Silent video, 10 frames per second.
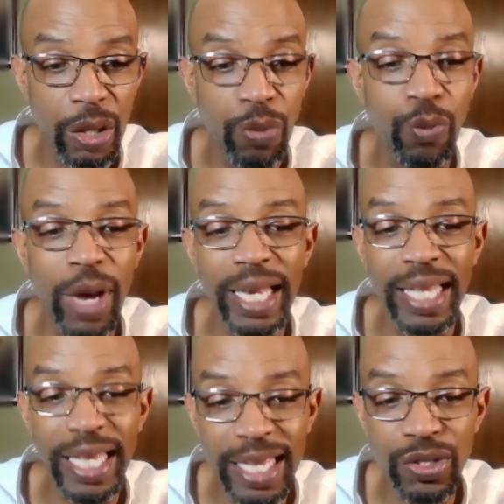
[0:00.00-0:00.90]
what
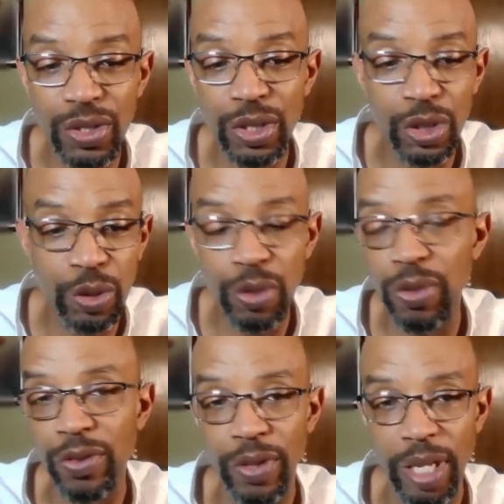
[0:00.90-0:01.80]
is the
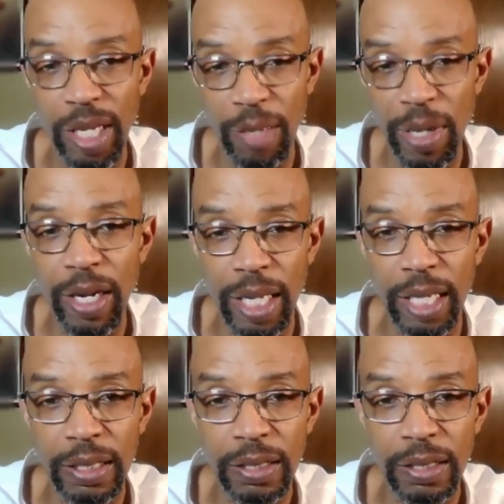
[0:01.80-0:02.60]
truth in America?